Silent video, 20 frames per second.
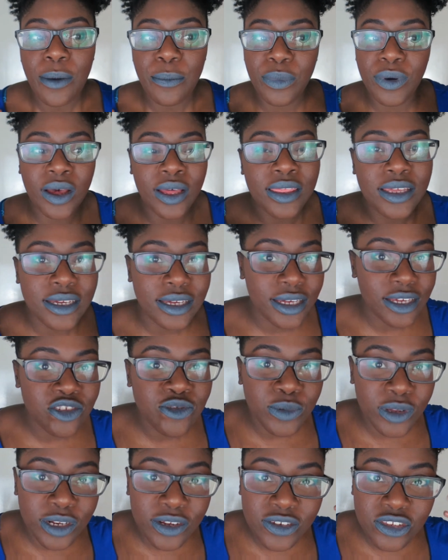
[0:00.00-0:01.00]
but I think it
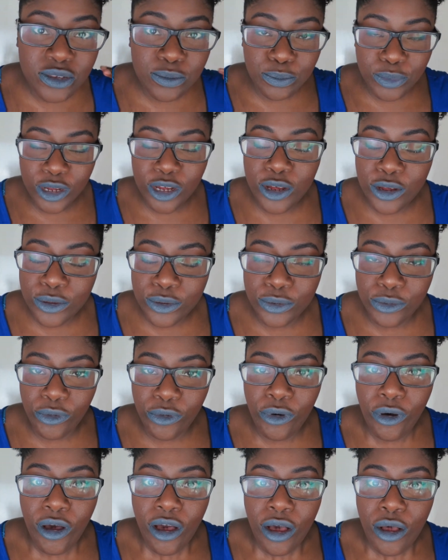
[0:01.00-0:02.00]
gives me enough
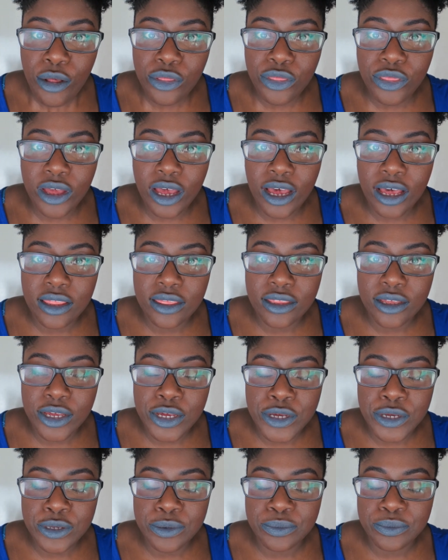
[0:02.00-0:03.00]
sparkle that that
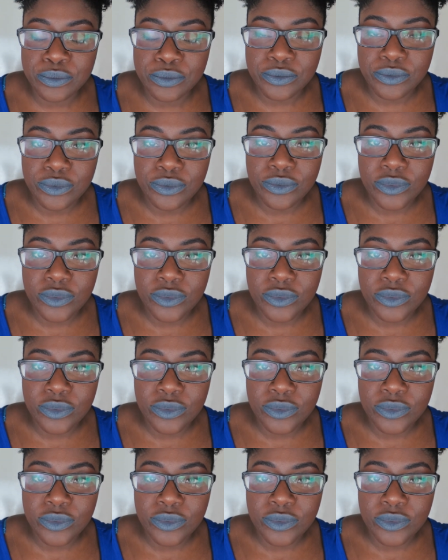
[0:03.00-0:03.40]
um